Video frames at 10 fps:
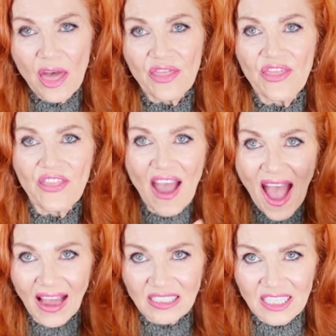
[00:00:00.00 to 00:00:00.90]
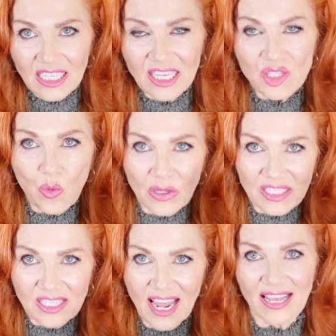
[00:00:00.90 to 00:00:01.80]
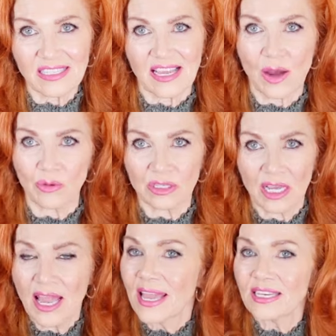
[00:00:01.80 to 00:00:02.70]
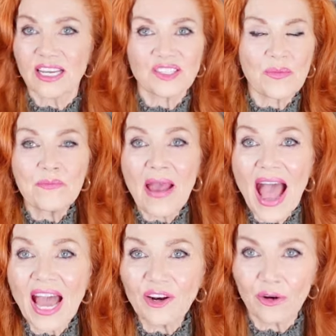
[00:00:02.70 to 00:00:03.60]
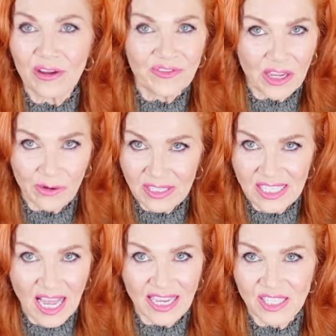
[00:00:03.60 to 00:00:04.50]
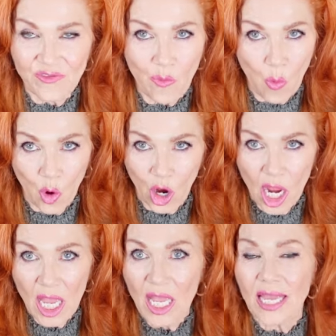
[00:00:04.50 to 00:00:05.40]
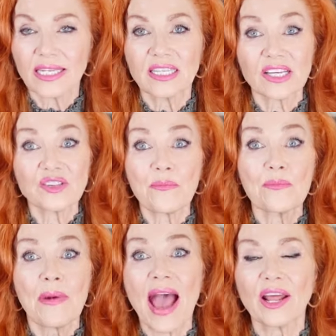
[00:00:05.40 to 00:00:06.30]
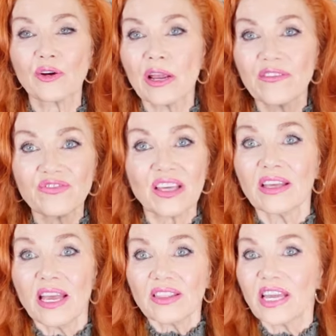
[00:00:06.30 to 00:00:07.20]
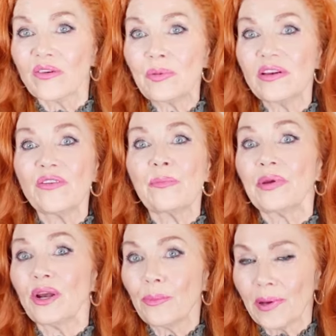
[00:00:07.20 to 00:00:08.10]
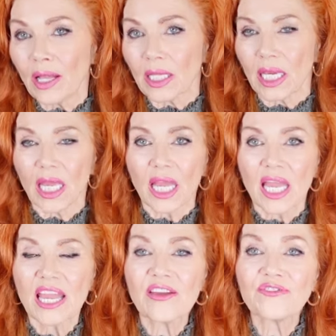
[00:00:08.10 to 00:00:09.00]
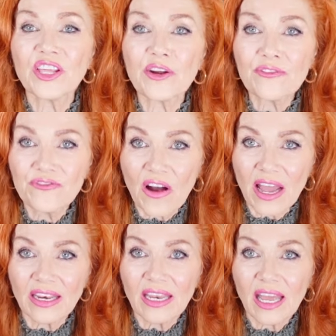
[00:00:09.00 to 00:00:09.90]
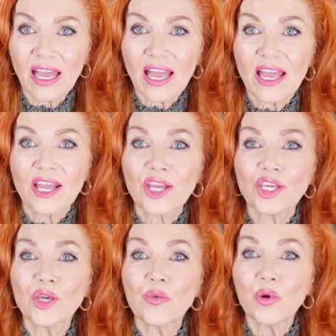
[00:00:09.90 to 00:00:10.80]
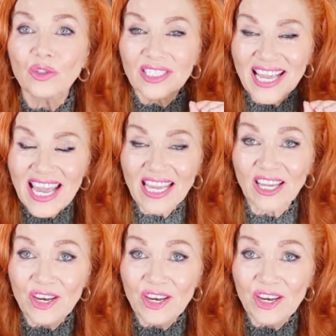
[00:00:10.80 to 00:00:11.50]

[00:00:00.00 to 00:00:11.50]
that is what stands out. It doesn't matter if they're a size four. It doesn't matter if they, they have a bit of a beer belly. If they're fun, you will take